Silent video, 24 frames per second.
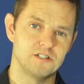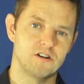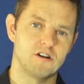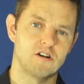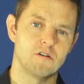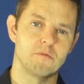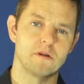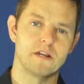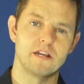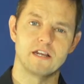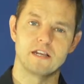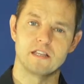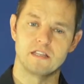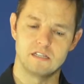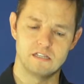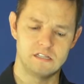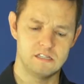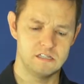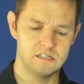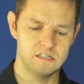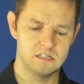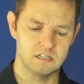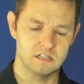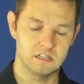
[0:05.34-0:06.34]
Army. This
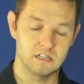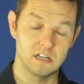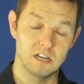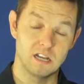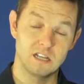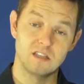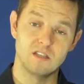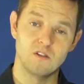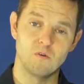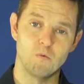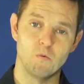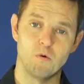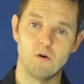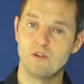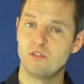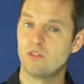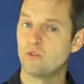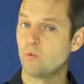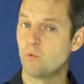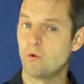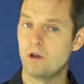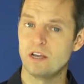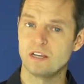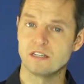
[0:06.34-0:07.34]
is the gun that won
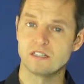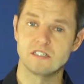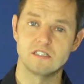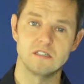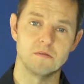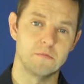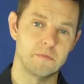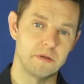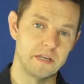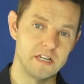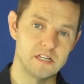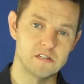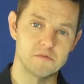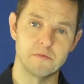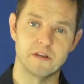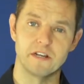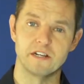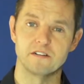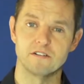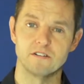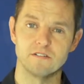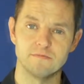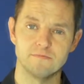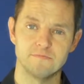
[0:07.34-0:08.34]
the West, the
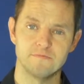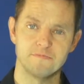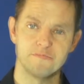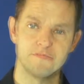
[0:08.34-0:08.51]
Peacemaker.